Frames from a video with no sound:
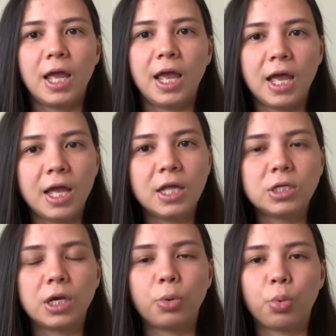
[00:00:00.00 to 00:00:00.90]

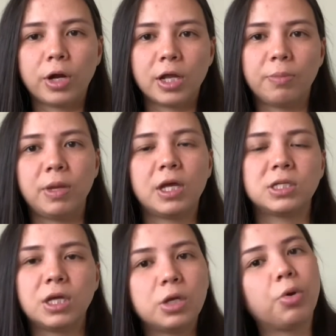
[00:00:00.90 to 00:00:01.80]
And we're gonna be
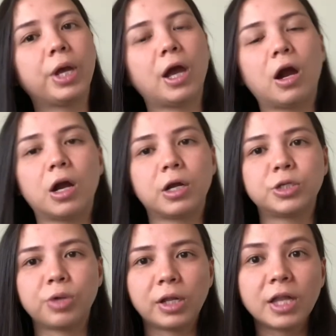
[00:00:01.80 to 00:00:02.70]
continuing our
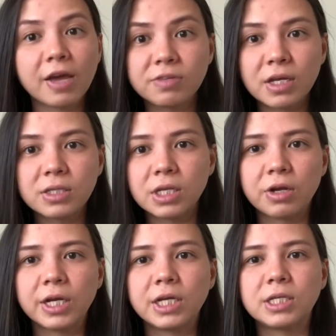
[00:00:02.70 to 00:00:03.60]
Australian lifestyle
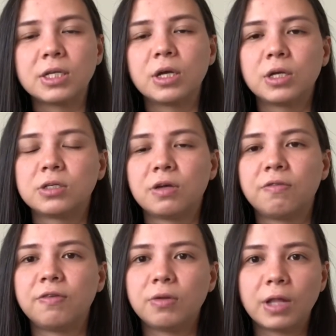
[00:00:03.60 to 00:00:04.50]
series. So
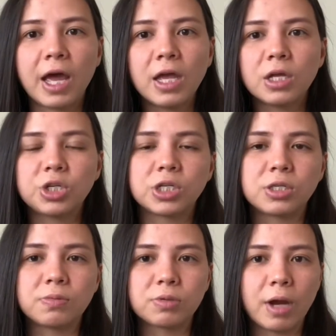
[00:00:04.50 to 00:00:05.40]
if you like, just
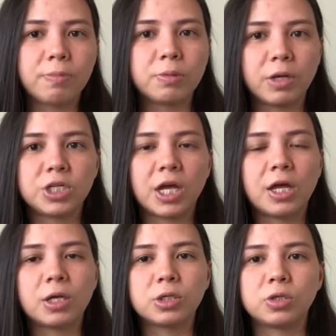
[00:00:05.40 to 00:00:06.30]
subscribe to my
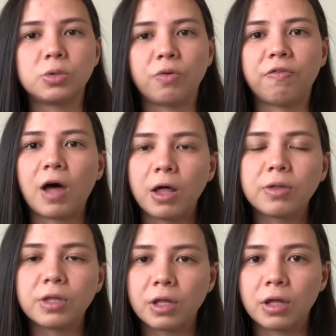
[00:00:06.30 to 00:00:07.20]
channel to follow
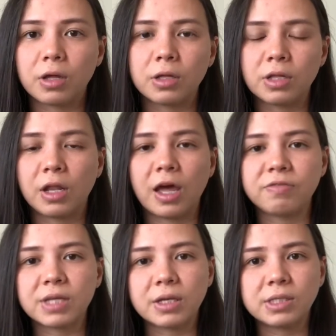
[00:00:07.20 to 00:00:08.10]
the
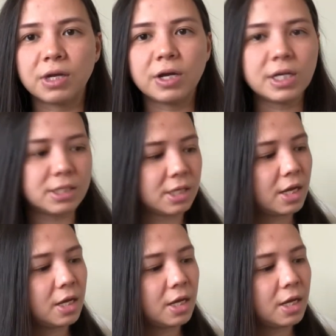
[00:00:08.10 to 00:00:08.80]
lifestyle series.